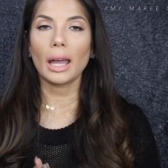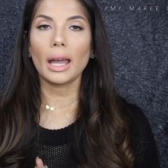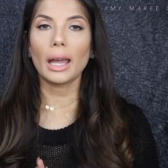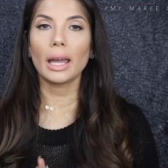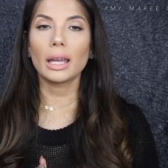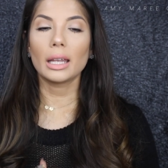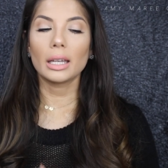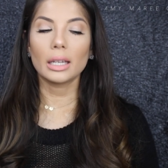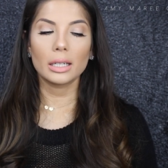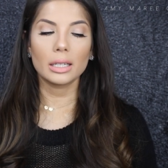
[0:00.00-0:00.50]

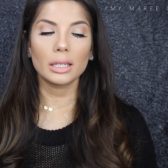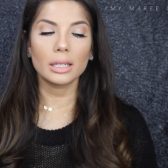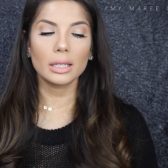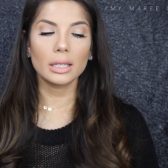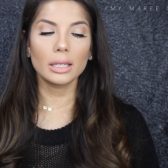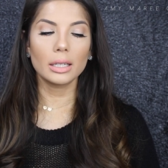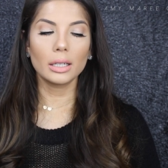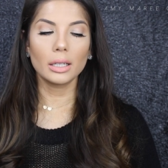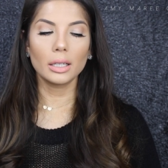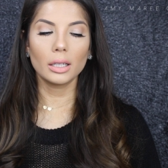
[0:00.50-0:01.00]

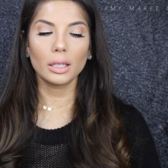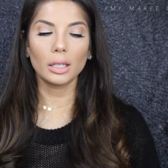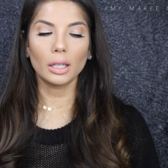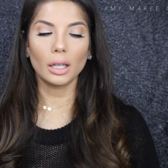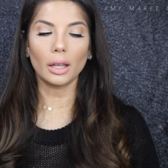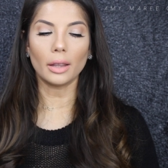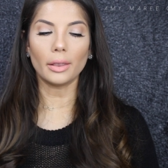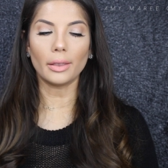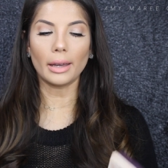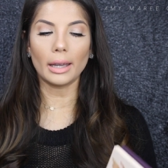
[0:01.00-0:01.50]
and
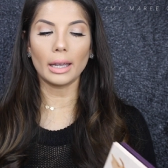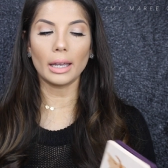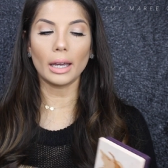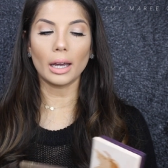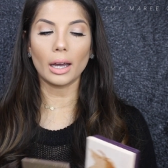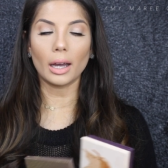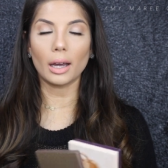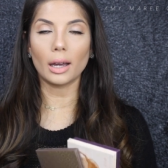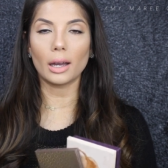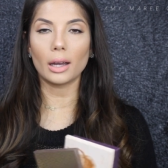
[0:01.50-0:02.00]

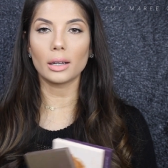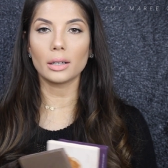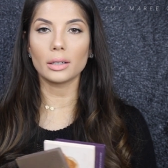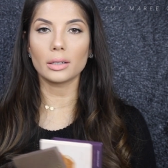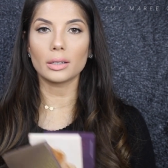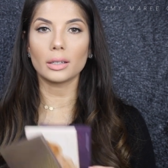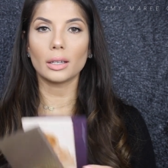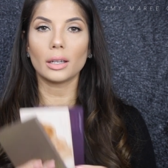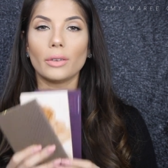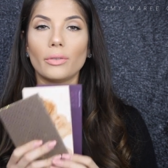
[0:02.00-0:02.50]
they
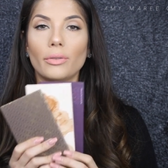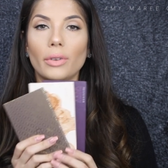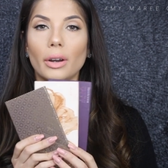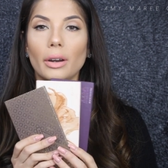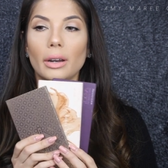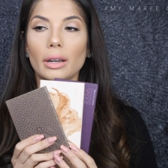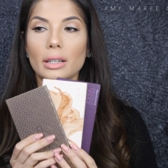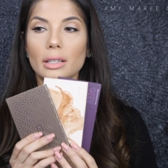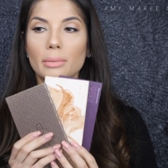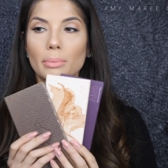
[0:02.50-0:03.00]
aren't
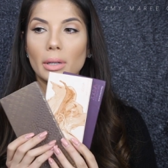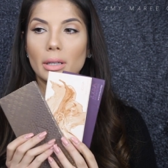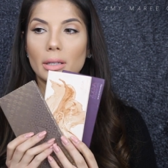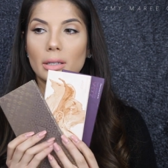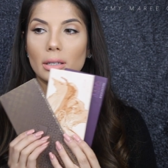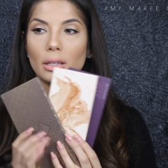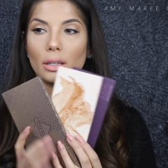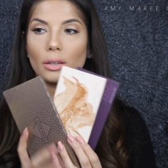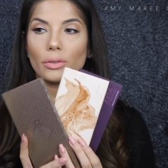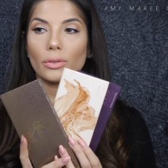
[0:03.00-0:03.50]
very
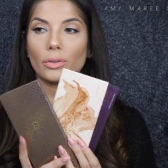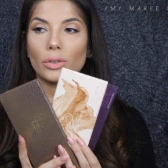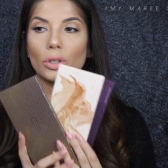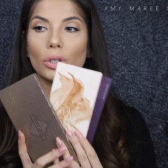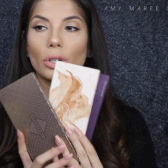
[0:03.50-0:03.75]
expensive.